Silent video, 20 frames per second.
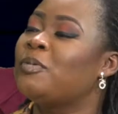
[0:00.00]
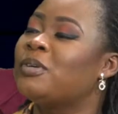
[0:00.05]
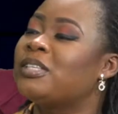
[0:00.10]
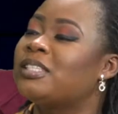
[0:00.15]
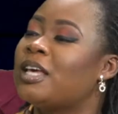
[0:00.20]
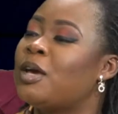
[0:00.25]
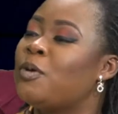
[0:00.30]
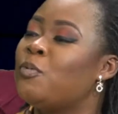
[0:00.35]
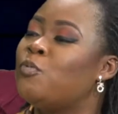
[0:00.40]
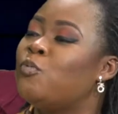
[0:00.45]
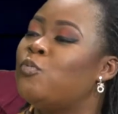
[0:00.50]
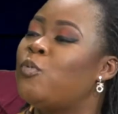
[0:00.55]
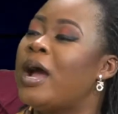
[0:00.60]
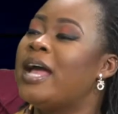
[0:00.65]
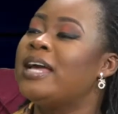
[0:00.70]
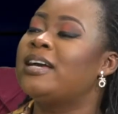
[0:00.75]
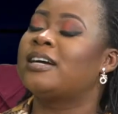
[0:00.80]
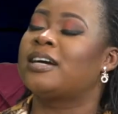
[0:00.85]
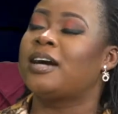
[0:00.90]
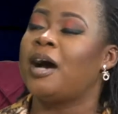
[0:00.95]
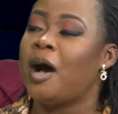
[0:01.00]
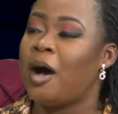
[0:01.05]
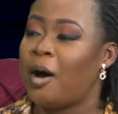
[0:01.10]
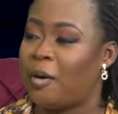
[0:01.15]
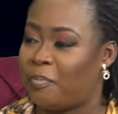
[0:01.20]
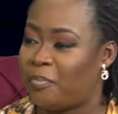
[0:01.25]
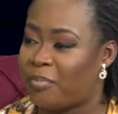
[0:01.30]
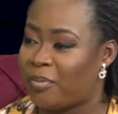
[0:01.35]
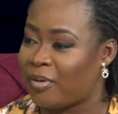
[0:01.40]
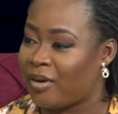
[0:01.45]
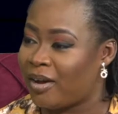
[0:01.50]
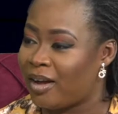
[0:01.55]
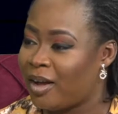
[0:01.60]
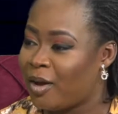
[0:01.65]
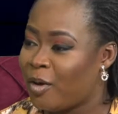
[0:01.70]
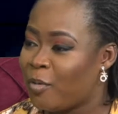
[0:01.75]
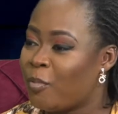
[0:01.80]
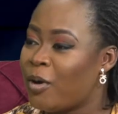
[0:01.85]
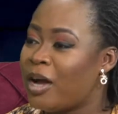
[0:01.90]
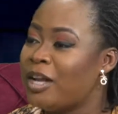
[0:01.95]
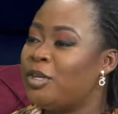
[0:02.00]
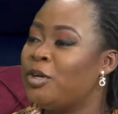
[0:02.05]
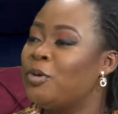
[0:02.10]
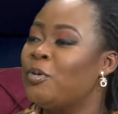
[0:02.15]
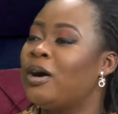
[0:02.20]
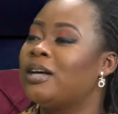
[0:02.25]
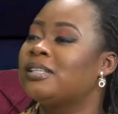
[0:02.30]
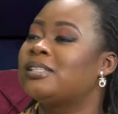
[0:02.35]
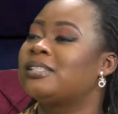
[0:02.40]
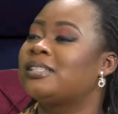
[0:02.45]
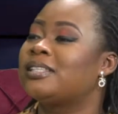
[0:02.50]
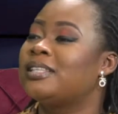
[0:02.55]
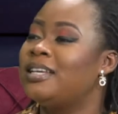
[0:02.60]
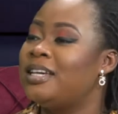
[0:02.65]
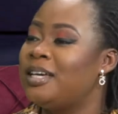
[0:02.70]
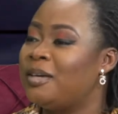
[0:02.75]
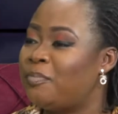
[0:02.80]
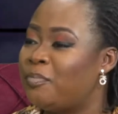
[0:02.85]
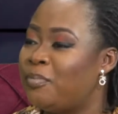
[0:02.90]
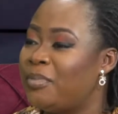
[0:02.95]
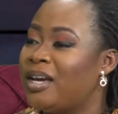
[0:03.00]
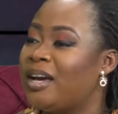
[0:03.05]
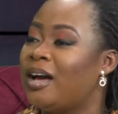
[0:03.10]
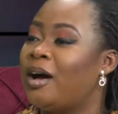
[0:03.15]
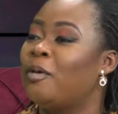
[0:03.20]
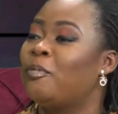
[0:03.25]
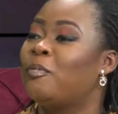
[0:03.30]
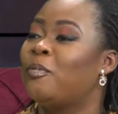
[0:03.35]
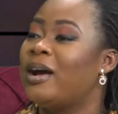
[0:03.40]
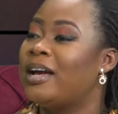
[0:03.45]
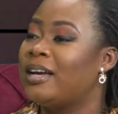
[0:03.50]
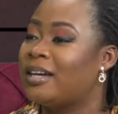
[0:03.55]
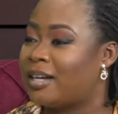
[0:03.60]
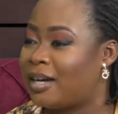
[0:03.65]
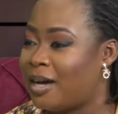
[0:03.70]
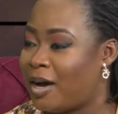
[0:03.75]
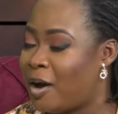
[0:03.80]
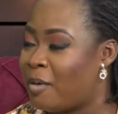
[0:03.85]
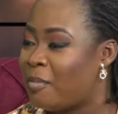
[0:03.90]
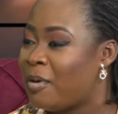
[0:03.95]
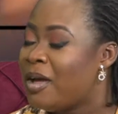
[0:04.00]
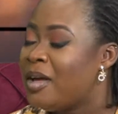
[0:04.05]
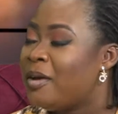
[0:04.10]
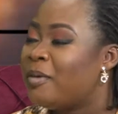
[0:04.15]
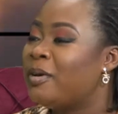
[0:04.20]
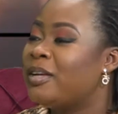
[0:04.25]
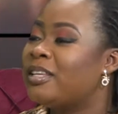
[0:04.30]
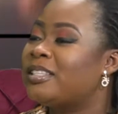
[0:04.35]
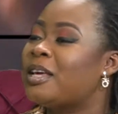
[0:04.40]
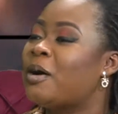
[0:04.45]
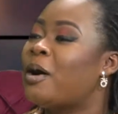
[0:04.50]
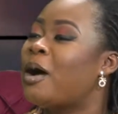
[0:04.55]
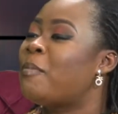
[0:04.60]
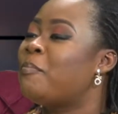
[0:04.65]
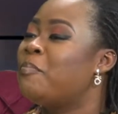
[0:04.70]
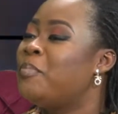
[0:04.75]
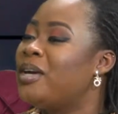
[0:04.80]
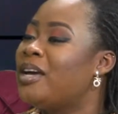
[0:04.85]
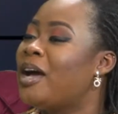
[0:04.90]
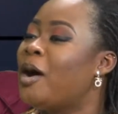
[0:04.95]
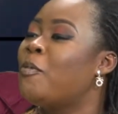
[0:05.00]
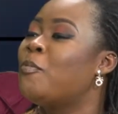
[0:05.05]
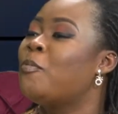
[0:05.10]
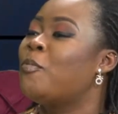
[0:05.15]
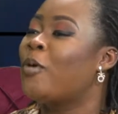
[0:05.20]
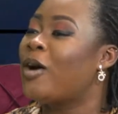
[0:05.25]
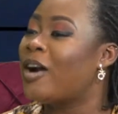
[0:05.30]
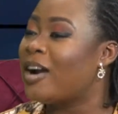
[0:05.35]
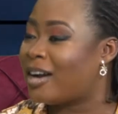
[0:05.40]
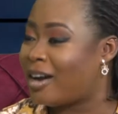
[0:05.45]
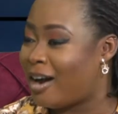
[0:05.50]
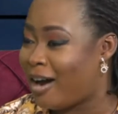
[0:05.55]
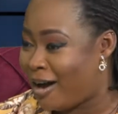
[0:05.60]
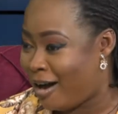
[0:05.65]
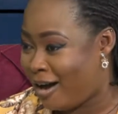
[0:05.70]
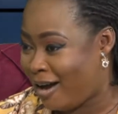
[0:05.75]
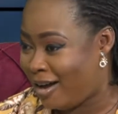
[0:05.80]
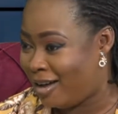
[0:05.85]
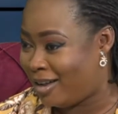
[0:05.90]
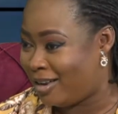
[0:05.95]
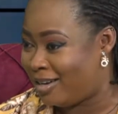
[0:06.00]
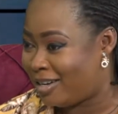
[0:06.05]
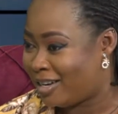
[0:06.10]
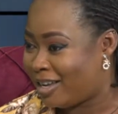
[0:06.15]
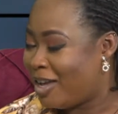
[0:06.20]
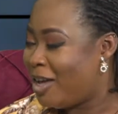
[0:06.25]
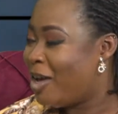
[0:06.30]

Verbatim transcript: he was saying wake up Oh, when you are asleep, me I wake up. a, me I work hard. Oh